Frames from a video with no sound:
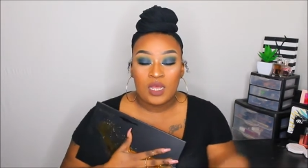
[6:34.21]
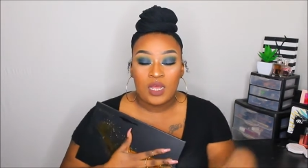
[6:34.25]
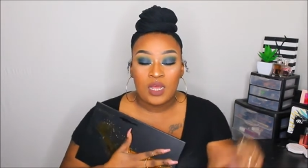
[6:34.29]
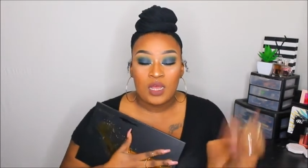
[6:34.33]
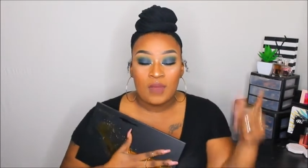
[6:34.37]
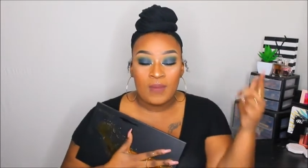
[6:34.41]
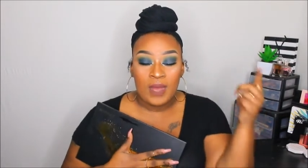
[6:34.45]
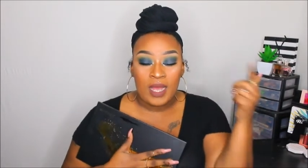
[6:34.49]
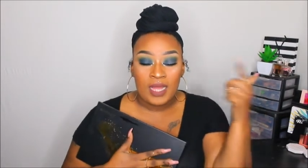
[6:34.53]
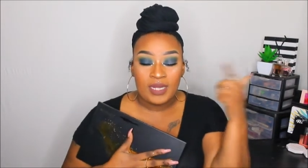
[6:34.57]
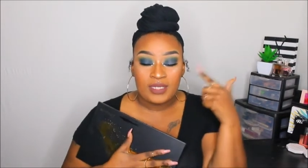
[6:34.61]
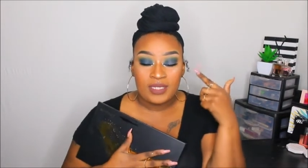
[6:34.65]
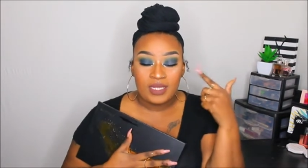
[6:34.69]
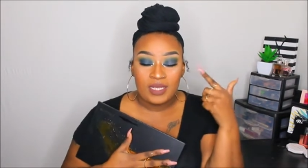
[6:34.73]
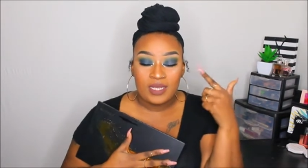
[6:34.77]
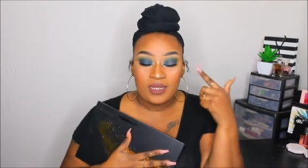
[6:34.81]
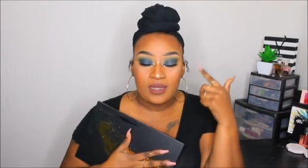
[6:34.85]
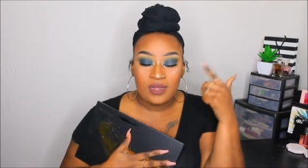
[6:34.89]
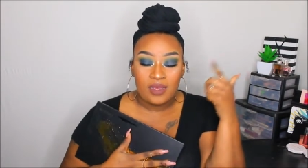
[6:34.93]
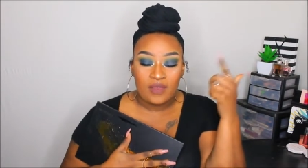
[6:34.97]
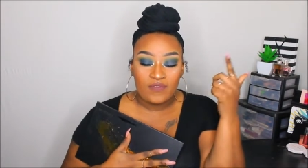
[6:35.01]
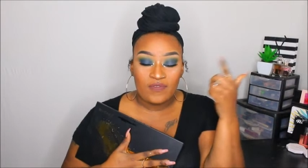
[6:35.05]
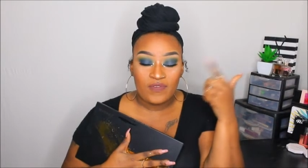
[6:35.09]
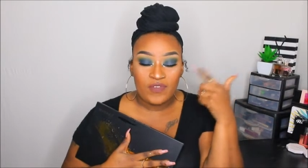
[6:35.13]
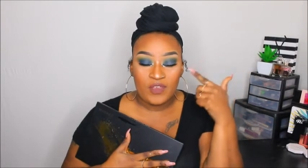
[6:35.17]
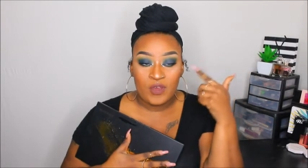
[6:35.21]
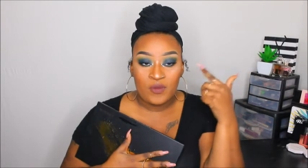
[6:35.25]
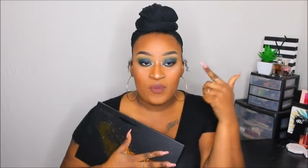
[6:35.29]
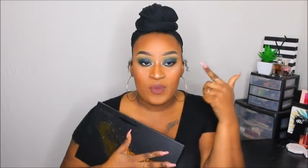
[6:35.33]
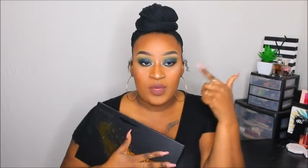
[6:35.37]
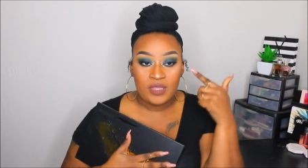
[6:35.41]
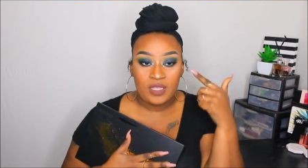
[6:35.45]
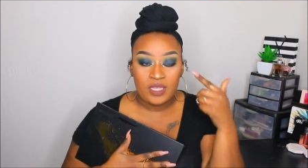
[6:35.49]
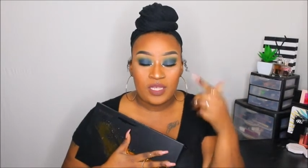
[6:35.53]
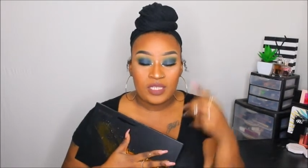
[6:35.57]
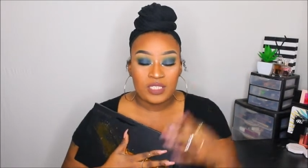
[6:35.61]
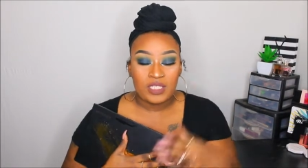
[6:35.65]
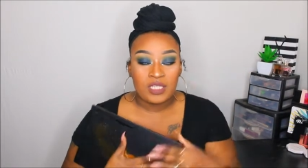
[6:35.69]
Um, I did film
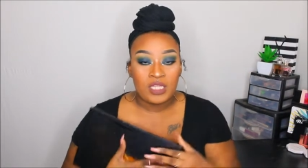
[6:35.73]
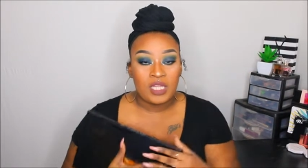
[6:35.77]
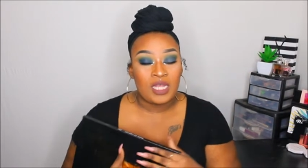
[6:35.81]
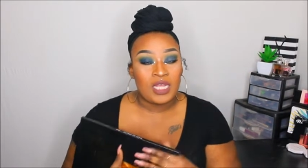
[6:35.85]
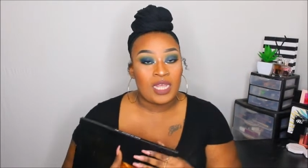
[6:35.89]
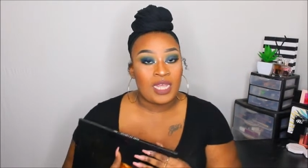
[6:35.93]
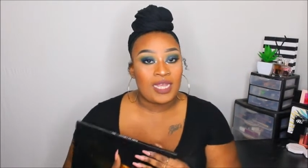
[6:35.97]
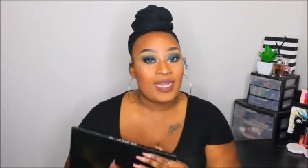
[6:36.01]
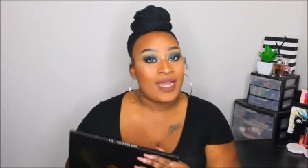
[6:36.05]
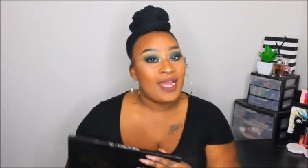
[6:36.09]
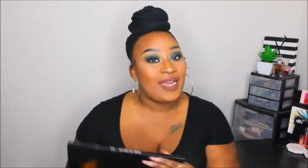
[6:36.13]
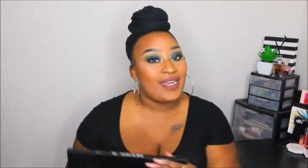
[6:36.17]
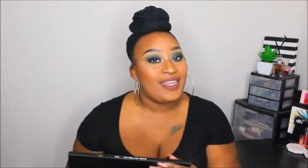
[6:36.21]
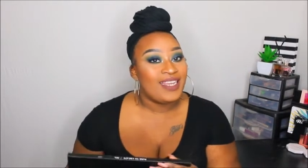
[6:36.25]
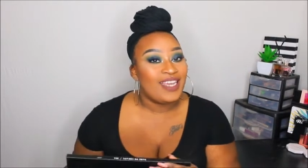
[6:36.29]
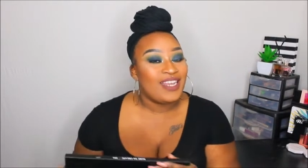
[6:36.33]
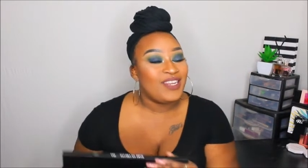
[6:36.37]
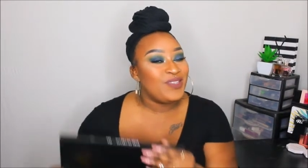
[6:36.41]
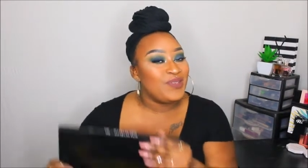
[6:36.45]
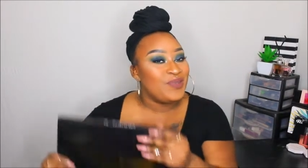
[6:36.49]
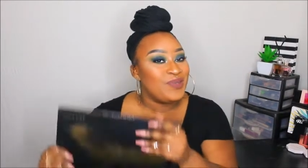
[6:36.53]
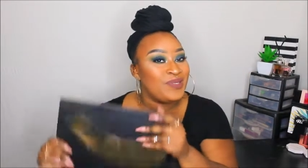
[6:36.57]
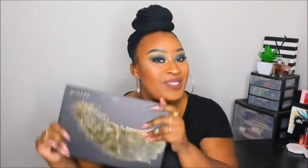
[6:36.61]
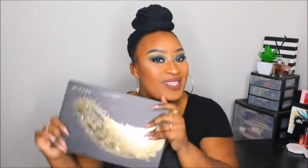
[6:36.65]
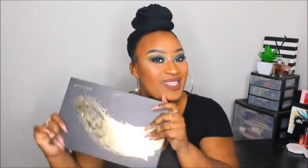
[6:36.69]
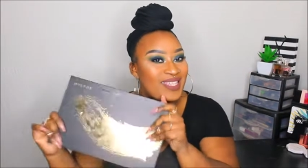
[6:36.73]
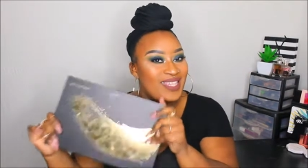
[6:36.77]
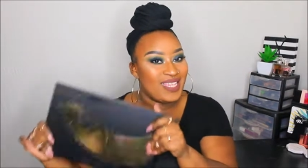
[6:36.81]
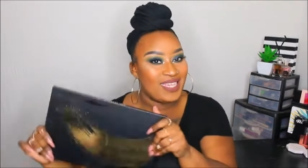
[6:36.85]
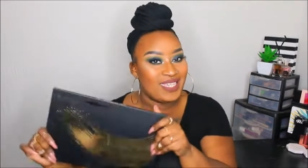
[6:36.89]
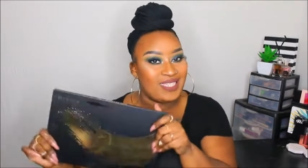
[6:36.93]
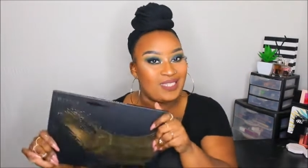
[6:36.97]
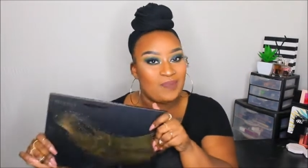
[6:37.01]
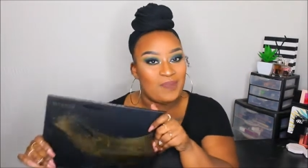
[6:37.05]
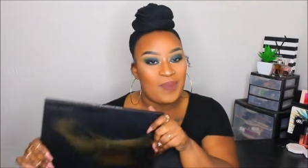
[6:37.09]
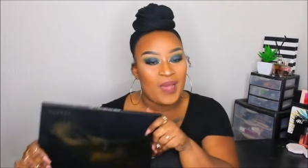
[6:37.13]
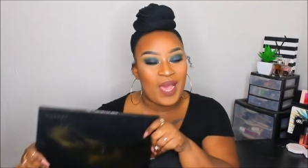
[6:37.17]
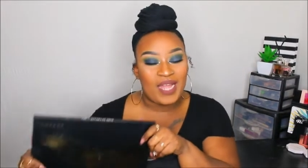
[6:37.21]
this look and I did use
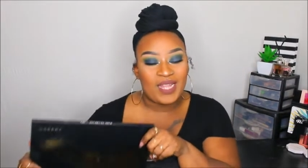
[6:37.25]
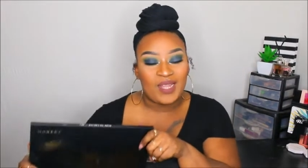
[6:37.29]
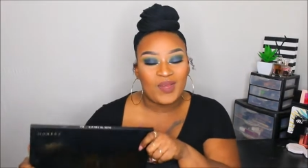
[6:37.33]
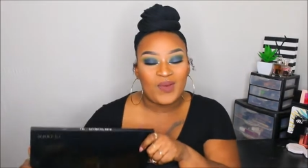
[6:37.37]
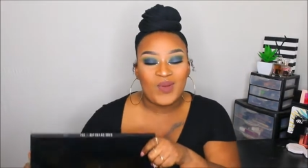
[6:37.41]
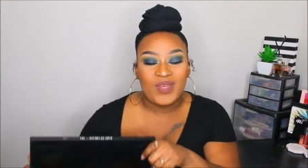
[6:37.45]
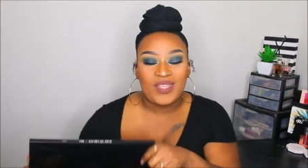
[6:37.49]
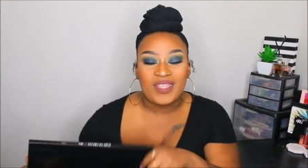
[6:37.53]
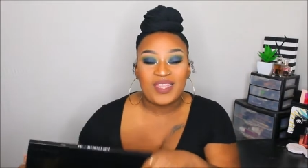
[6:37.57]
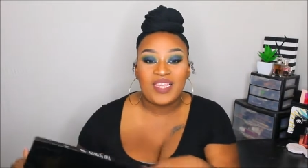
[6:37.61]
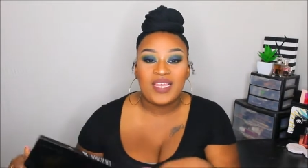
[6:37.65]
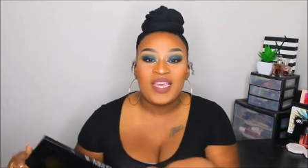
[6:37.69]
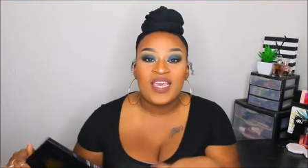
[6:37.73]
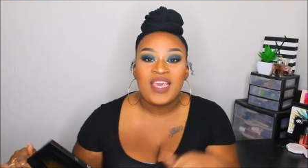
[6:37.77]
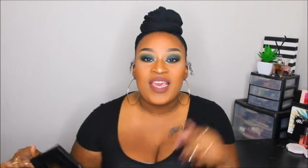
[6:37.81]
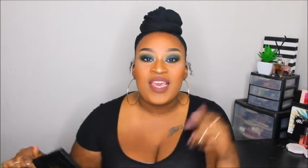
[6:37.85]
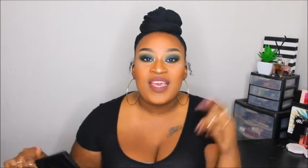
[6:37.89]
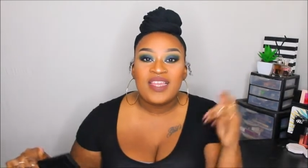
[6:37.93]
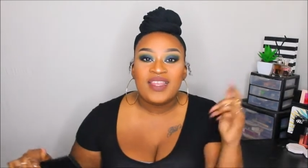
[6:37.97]
this palette with it.